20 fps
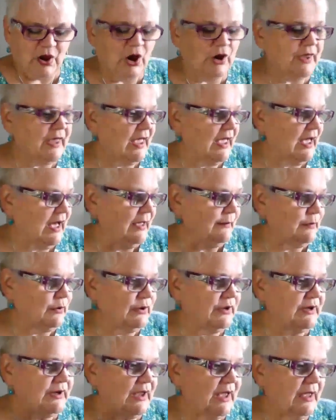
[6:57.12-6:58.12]
okay, I'm
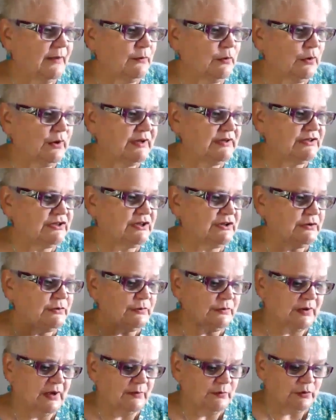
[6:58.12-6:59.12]
going, I'm going to
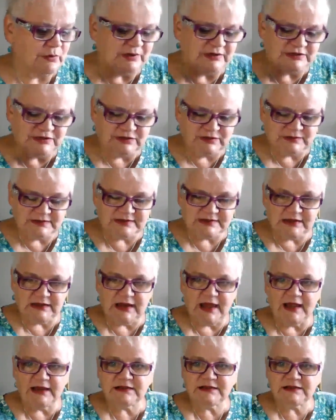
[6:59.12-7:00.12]
I'm going to
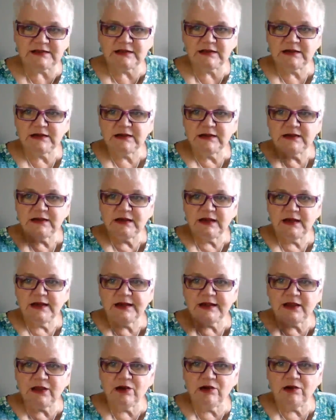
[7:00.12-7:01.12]
select a
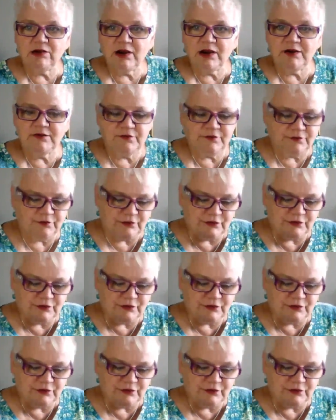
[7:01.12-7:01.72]
card for